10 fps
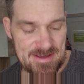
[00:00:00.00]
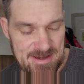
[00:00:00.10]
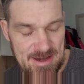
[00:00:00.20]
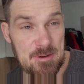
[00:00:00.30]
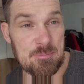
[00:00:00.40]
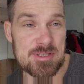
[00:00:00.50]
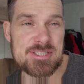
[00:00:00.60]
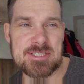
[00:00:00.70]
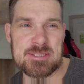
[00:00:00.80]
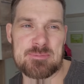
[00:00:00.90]
Uh, I
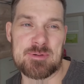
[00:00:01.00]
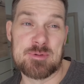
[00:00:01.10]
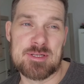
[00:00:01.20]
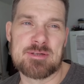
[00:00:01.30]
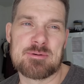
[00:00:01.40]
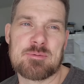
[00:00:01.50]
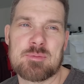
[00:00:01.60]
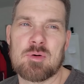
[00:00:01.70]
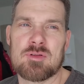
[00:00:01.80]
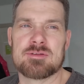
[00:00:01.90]
appreciate them. I really do.
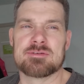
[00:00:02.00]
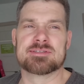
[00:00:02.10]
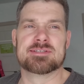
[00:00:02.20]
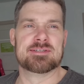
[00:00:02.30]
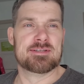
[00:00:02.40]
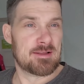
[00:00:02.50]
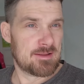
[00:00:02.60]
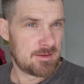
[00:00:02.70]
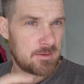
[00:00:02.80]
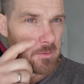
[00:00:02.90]
We both do
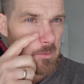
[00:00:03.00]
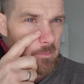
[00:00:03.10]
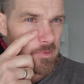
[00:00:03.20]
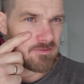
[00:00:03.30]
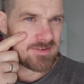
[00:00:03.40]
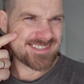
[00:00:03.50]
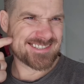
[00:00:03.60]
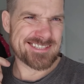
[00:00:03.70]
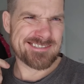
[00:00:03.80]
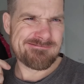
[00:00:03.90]
going on my
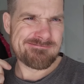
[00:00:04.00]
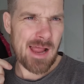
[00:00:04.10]
face here.